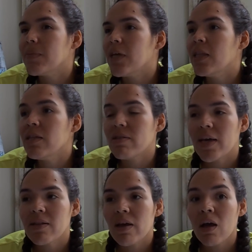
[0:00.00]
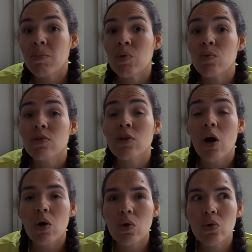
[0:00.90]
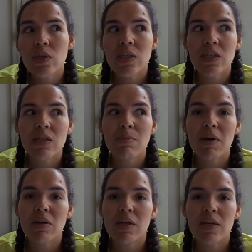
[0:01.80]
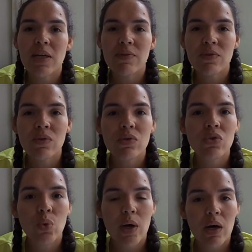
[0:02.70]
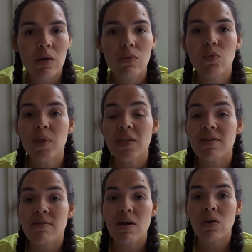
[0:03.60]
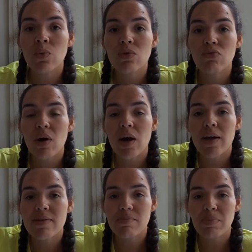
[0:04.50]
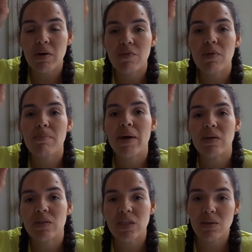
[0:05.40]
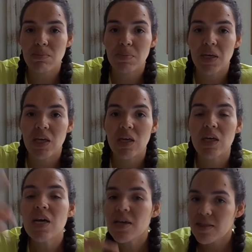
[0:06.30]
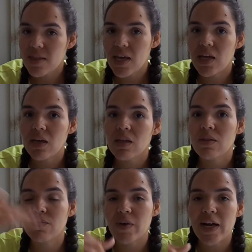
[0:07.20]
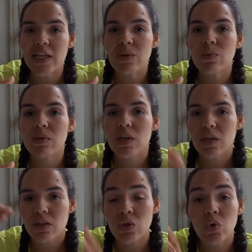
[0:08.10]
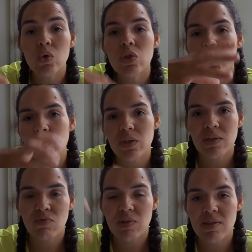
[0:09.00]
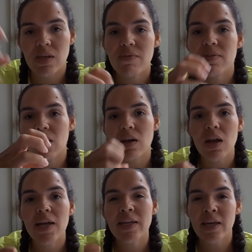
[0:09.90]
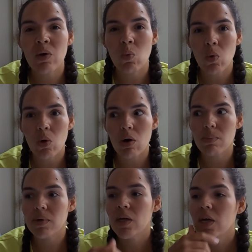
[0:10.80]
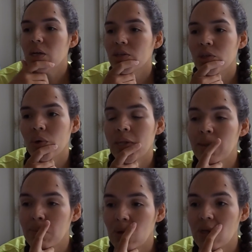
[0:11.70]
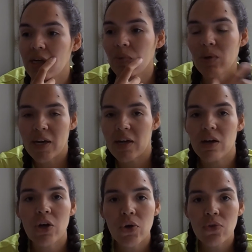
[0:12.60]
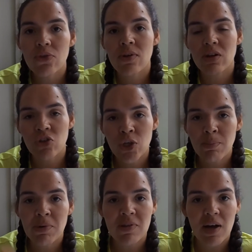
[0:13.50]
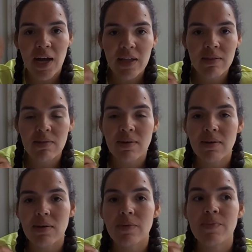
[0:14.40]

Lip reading: In the daytime, it was cold until about 11 or 12 when the sun would rise above the mountain peak. Then the gorge would receive sunlight and get warm. So in the morning, we had our coats on, our jumpers, our hats on,